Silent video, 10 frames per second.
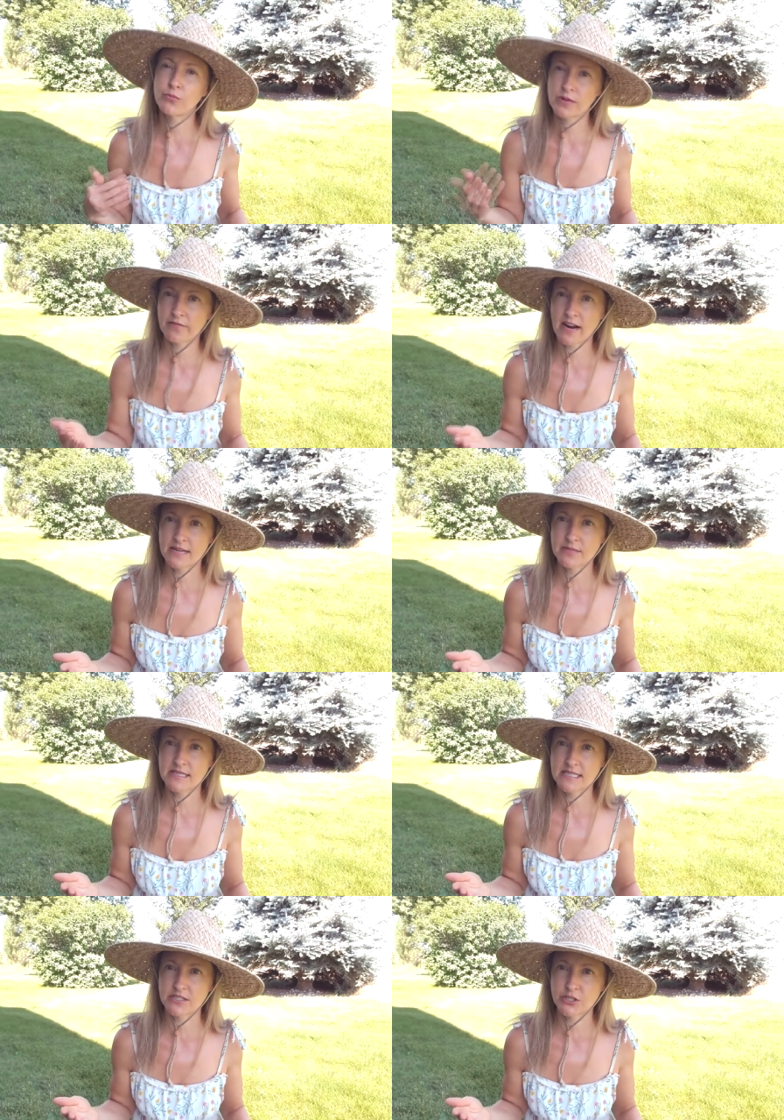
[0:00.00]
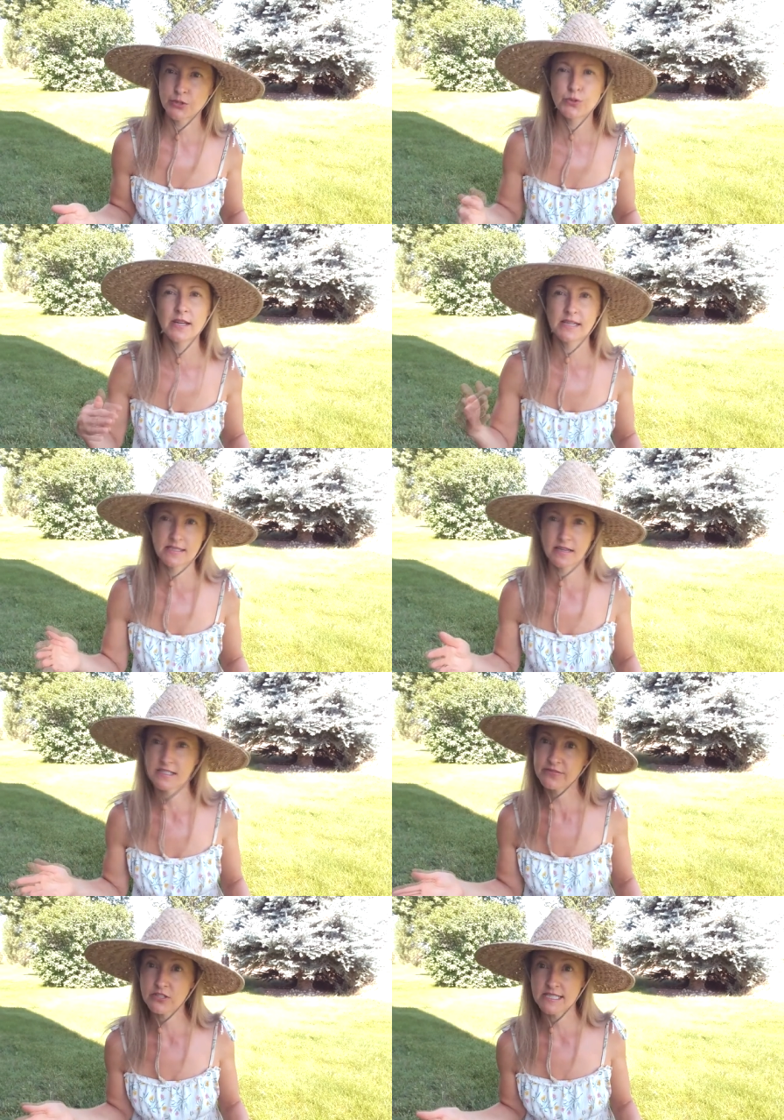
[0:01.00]
with vitamin D2 than it
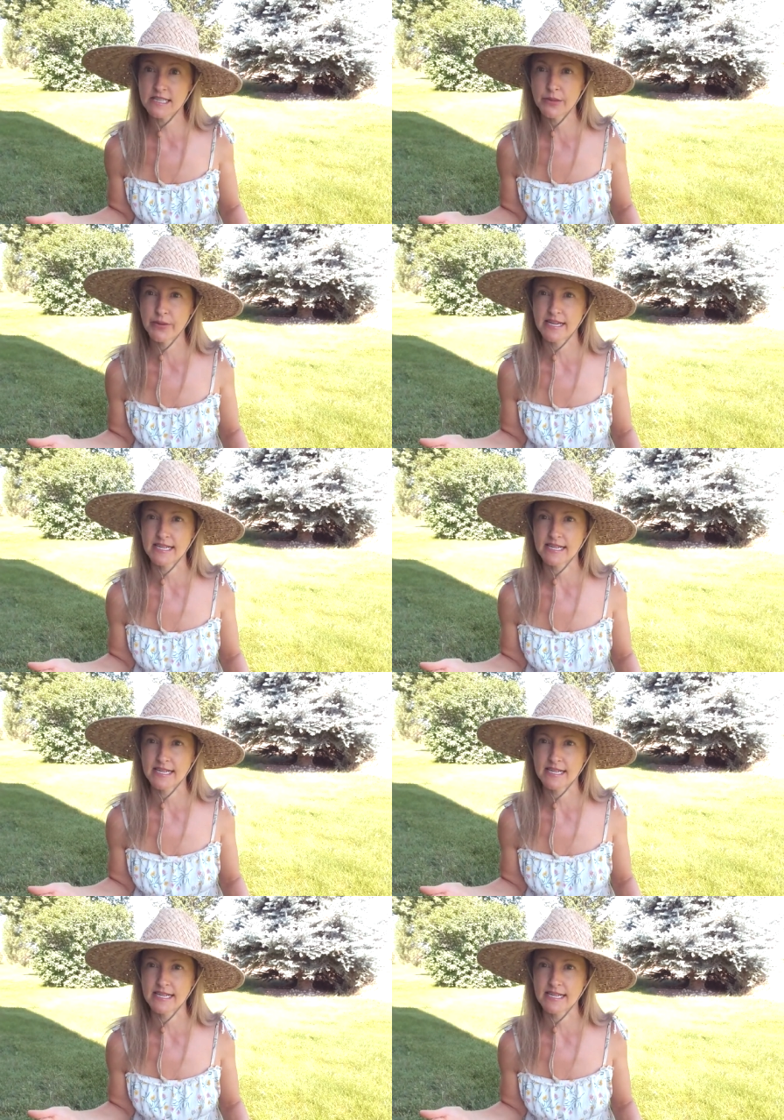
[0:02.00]
does for D3.